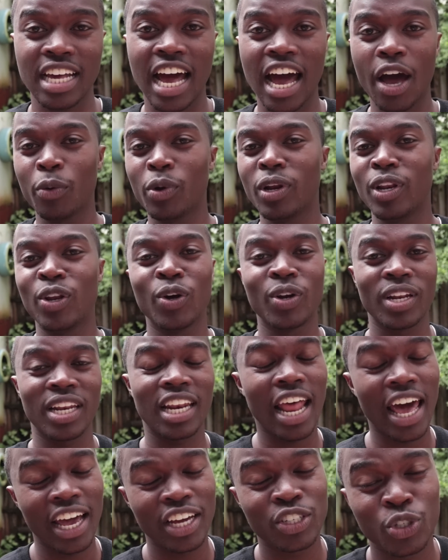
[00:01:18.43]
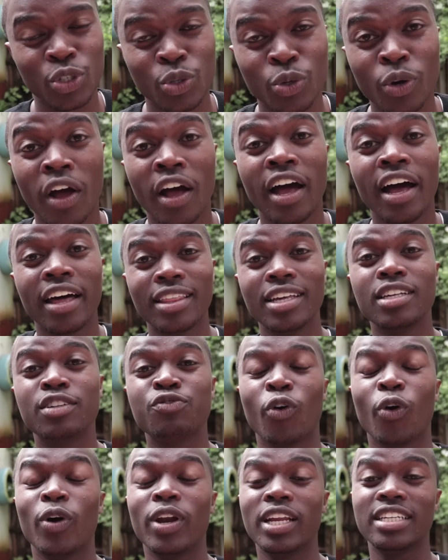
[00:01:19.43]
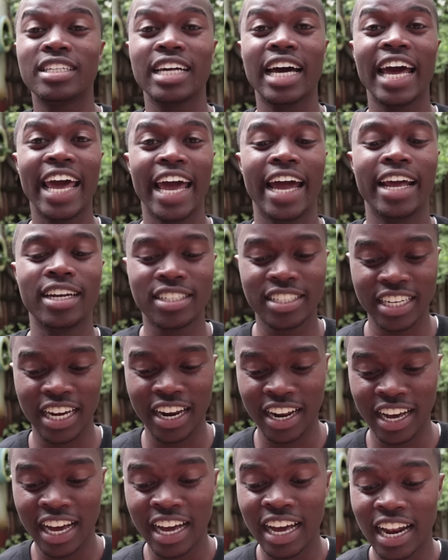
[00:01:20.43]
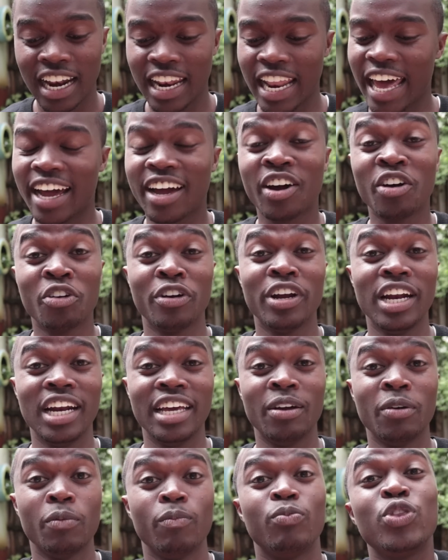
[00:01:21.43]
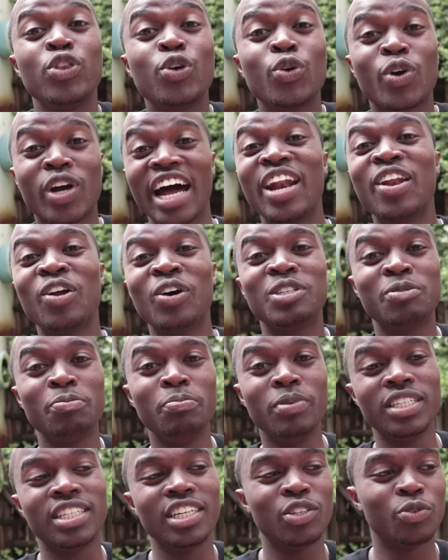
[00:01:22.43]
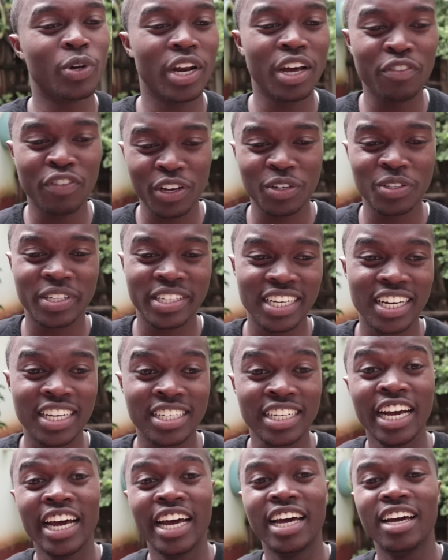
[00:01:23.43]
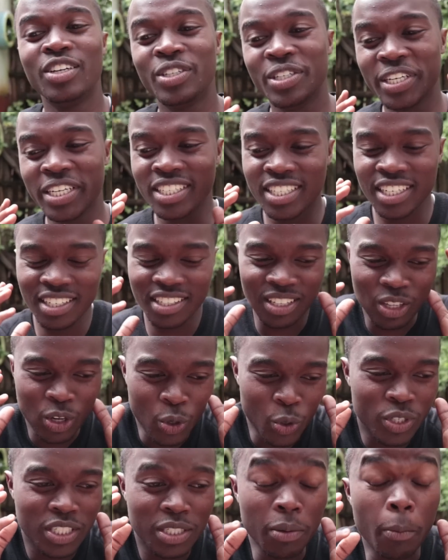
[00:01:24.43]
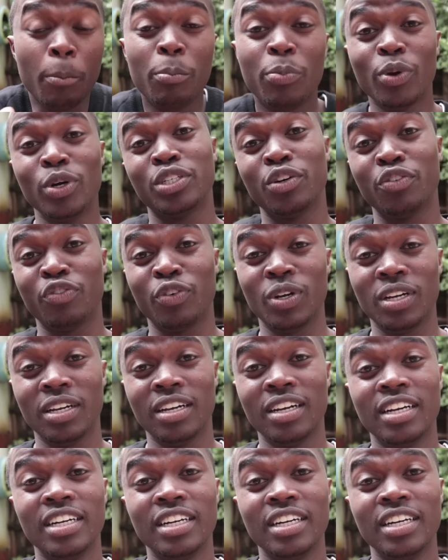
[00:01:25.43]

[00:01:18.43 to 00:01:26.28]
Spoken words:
I will not lie to you, this phone is a head turner. Like really, you cannot miss it. Whenever you see it, it just looks beautiful.